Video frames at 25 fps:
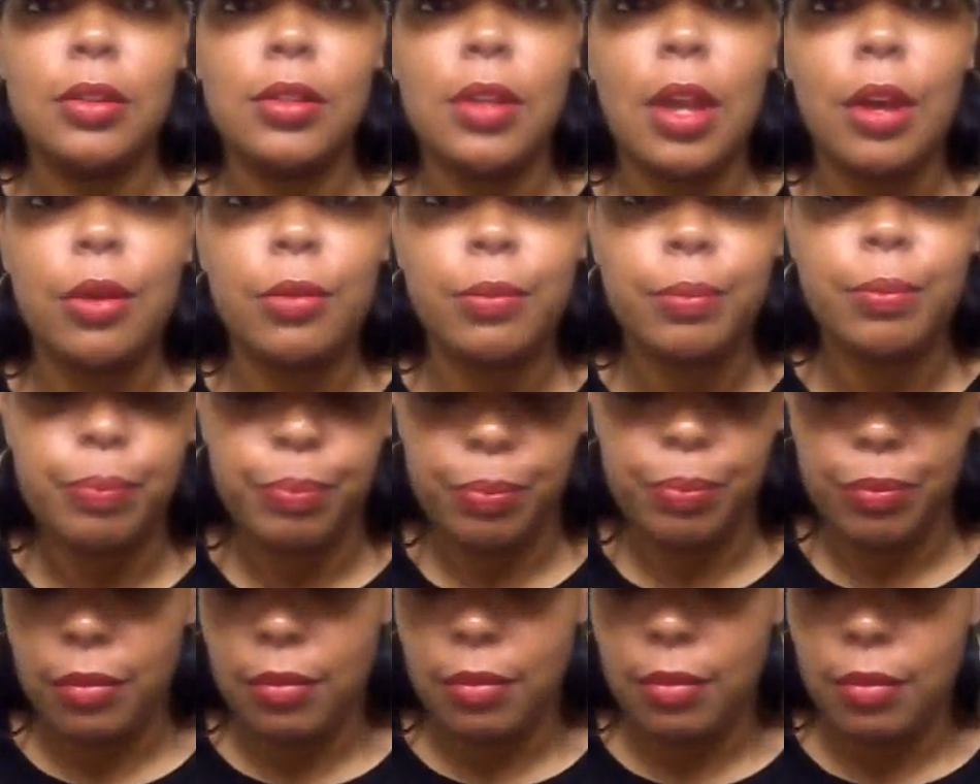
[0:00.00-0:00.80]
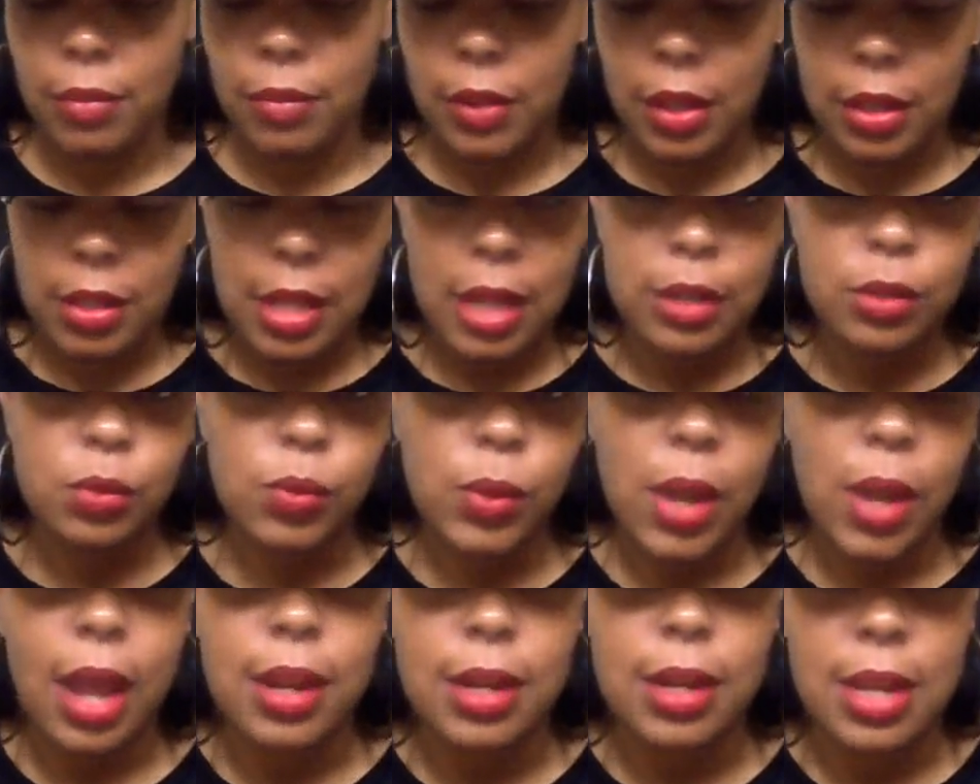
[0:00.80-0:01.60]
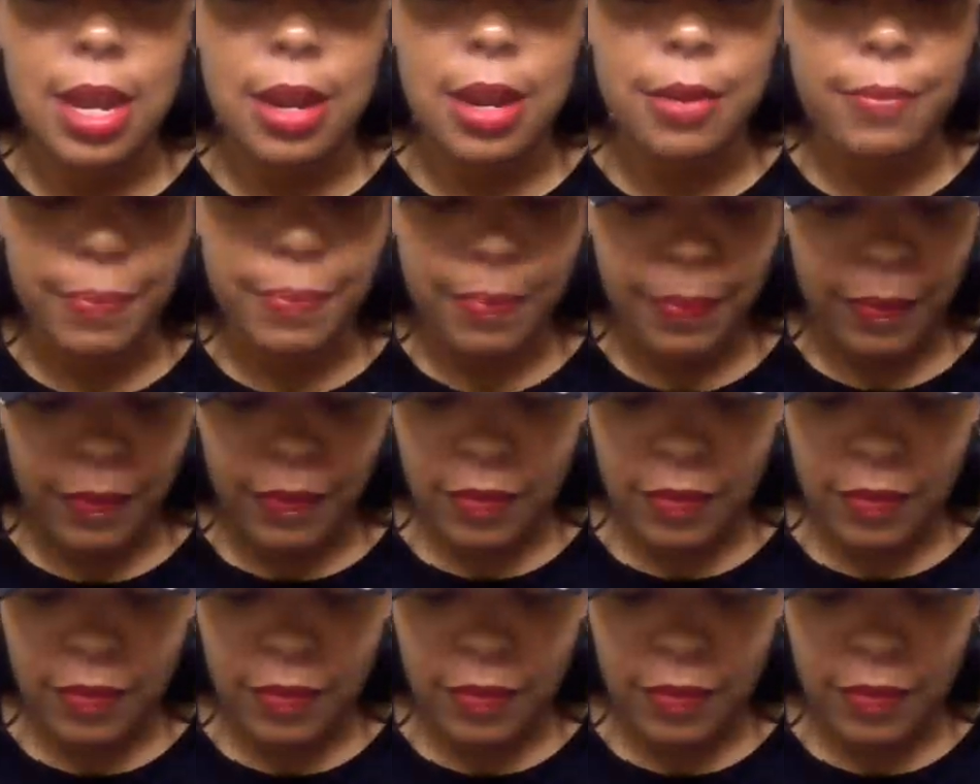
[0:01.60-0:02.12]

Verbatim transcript: So that's what I did.